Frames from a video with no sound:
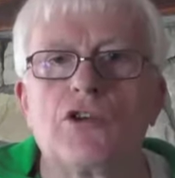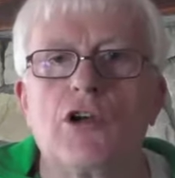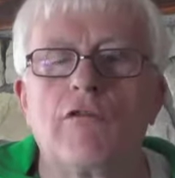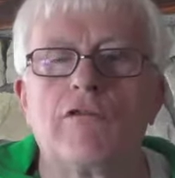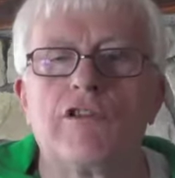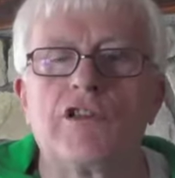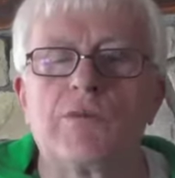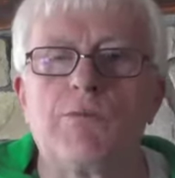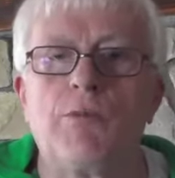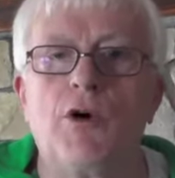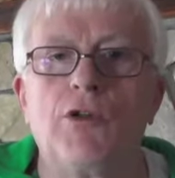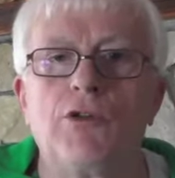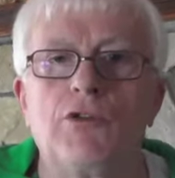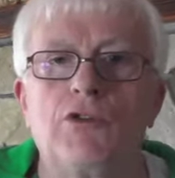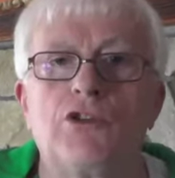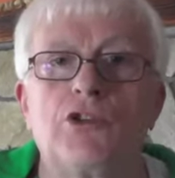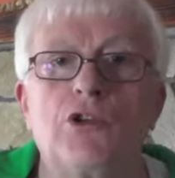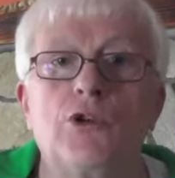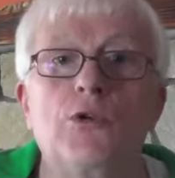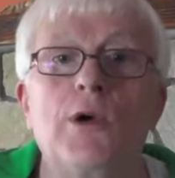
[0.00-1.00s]

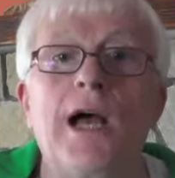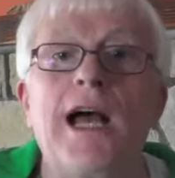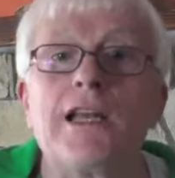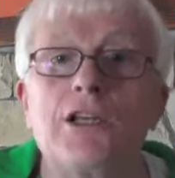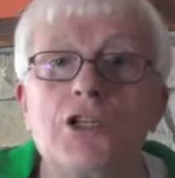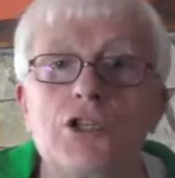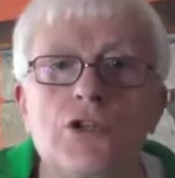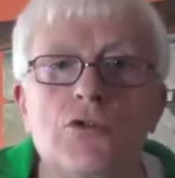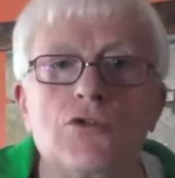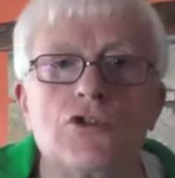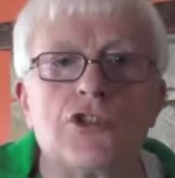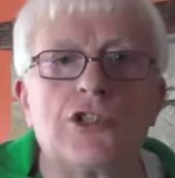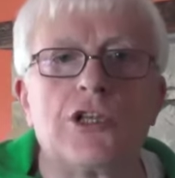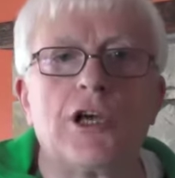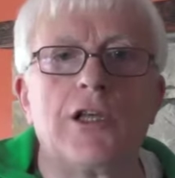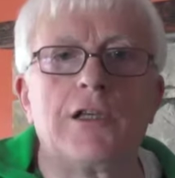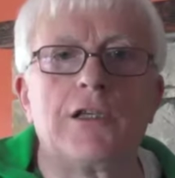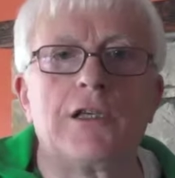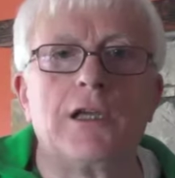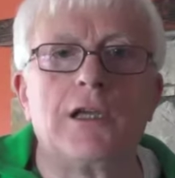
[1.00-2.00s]
correspond to, and you
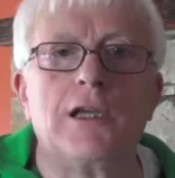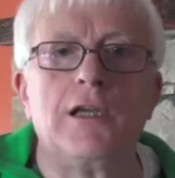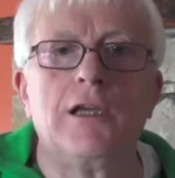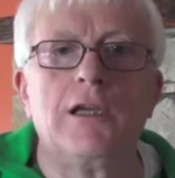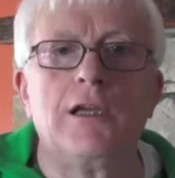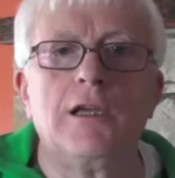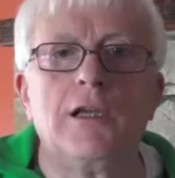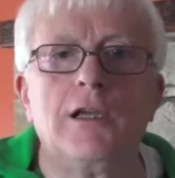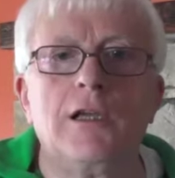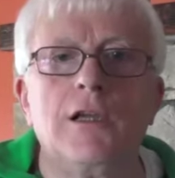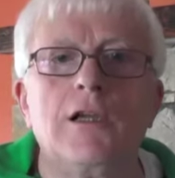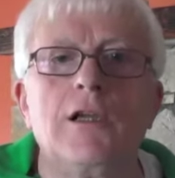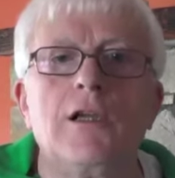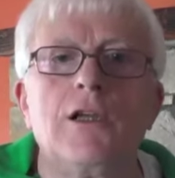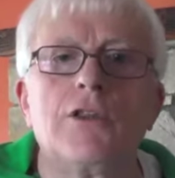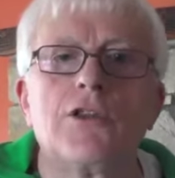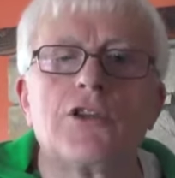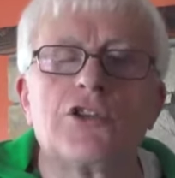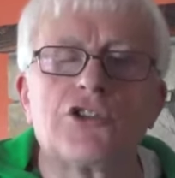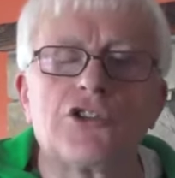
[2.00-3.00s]
study,
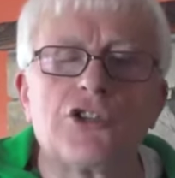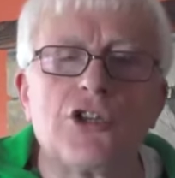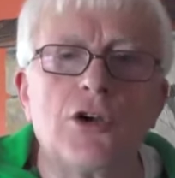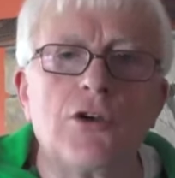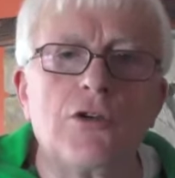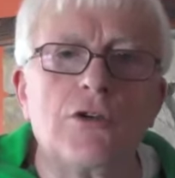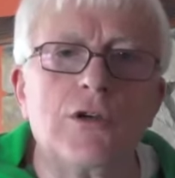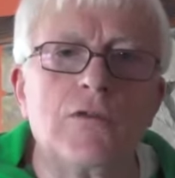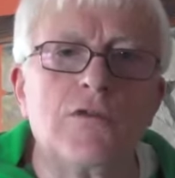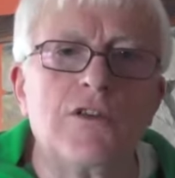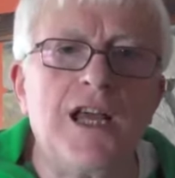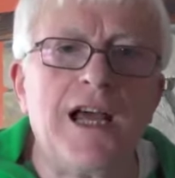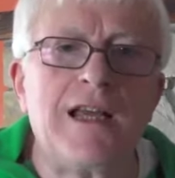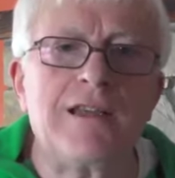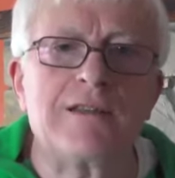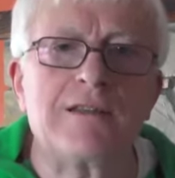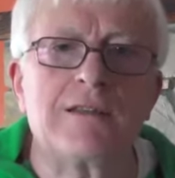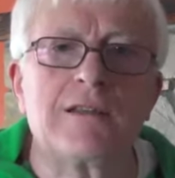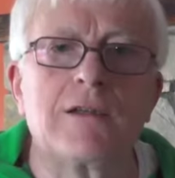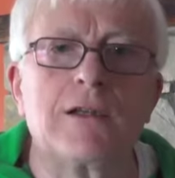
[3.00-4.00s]
the Stone of
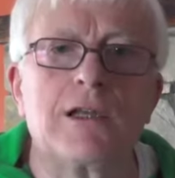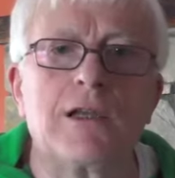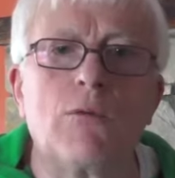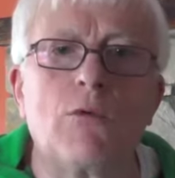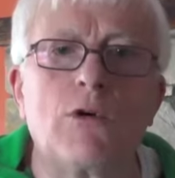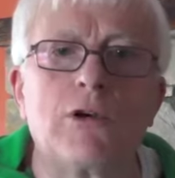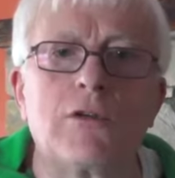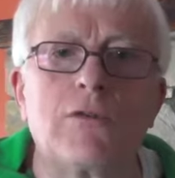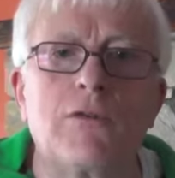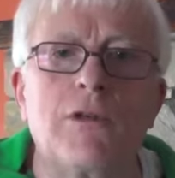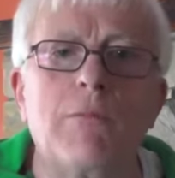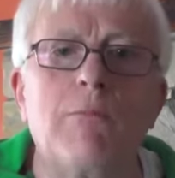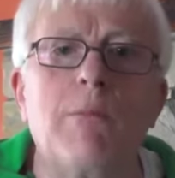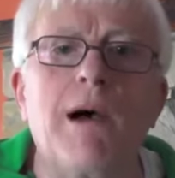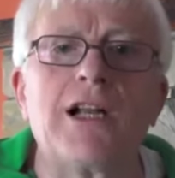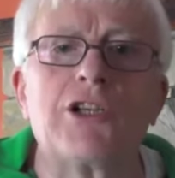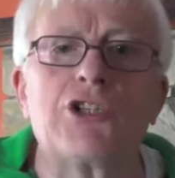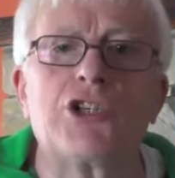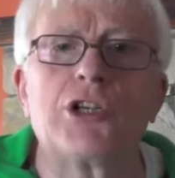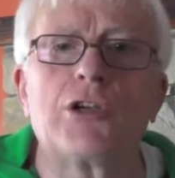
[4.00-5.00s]
Destiny, one of the
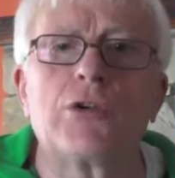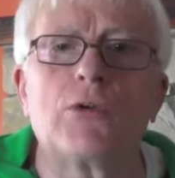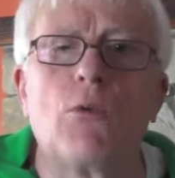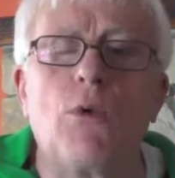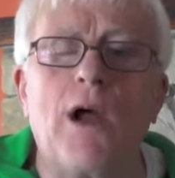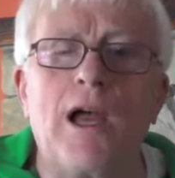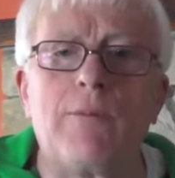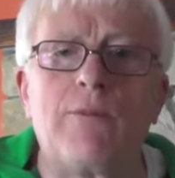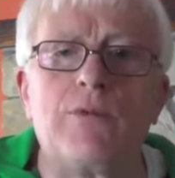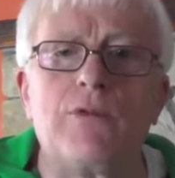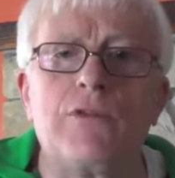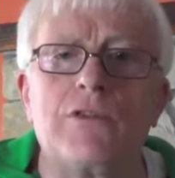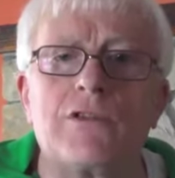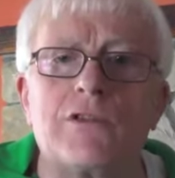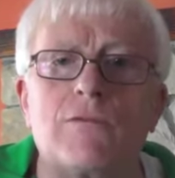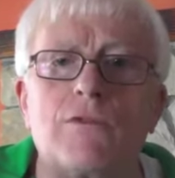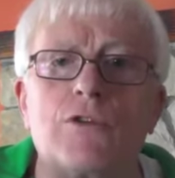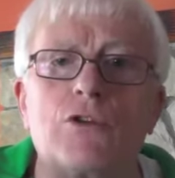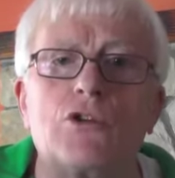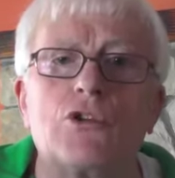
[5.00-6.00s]
magical weapons
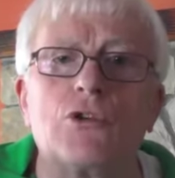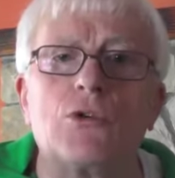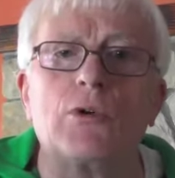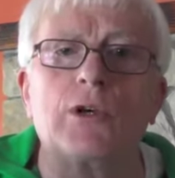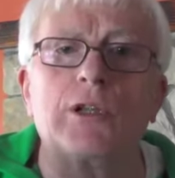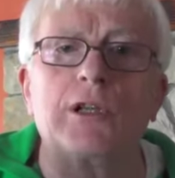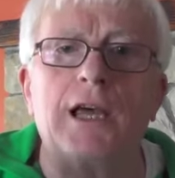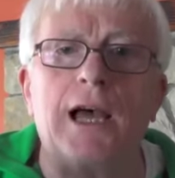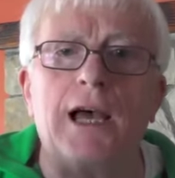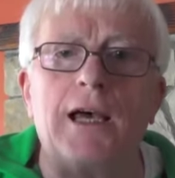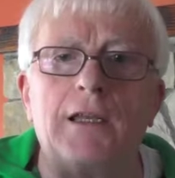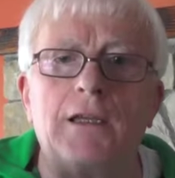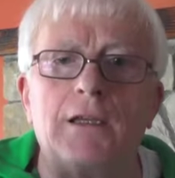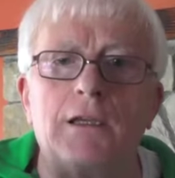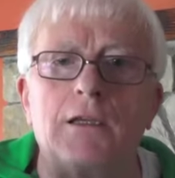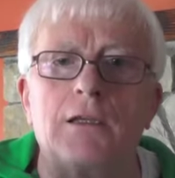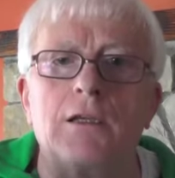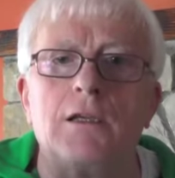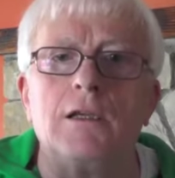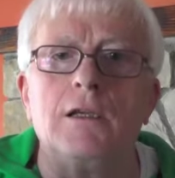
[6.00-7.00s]
of the Tuatha Dé
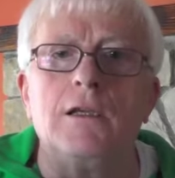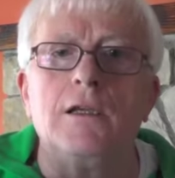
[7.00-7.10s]
Danann,